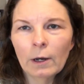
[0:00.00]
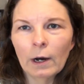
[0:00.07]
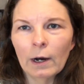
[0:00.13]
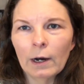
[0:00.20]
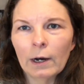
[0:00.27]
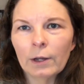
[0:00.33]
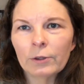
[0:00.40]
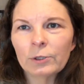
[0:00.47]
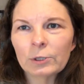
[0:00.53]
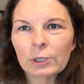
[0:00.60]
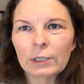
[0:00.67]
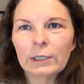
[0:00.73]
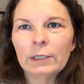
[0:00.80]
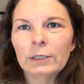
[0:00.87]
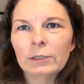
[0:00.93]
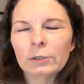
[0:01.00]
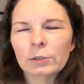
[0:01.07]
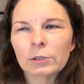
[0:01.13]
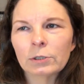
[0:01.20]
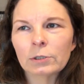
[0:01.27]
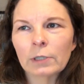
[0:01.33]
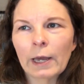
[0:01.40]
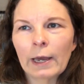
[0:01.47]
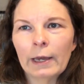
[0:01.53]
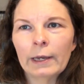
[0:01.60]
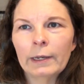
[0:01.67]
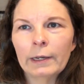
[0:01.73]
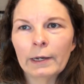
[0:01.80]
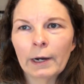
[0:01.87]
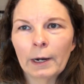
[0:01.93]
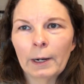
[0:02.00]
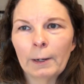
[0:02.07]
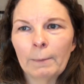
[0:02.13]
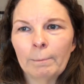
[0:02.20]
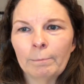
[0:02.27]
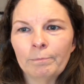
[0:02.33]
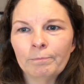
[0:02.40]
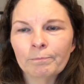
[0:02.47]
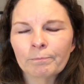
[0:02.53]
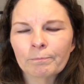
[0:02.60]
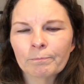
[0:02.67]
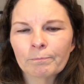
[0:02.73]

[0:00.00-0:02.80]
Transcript: uh, this is a, um,